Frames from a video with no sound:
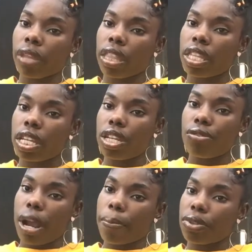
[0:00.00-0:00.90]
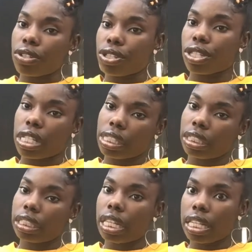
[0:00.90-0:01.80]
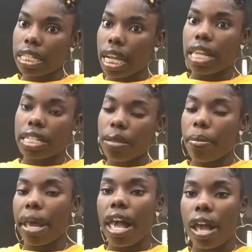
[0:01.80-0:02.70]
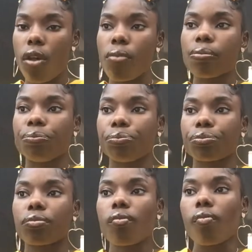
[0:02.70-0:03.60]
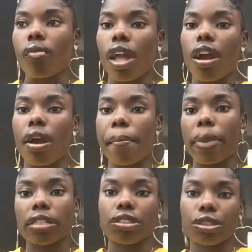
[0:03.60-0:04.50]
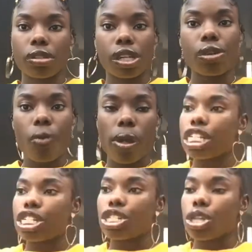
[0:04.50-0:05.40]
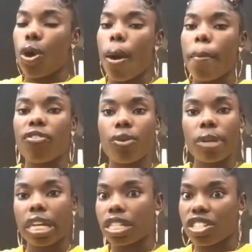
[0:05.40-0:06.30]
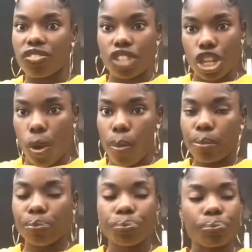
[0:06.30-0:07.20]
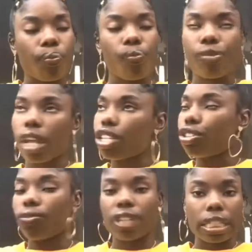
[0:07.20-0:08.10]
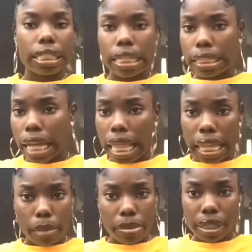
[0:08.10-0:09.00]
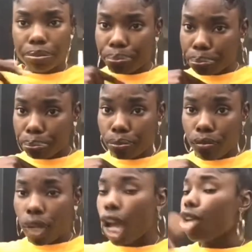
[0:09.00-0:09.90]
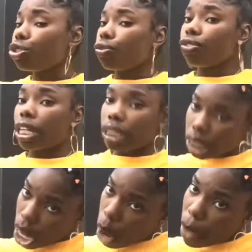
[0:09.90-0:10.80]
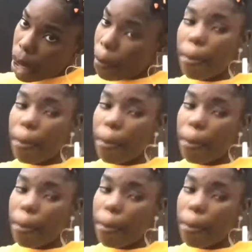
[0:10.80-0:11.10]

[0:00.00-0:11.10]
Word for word: the Raptors dance Pak um, here in Toronto so uh, before we get into this video don't forget to hit that like button don't forget to comment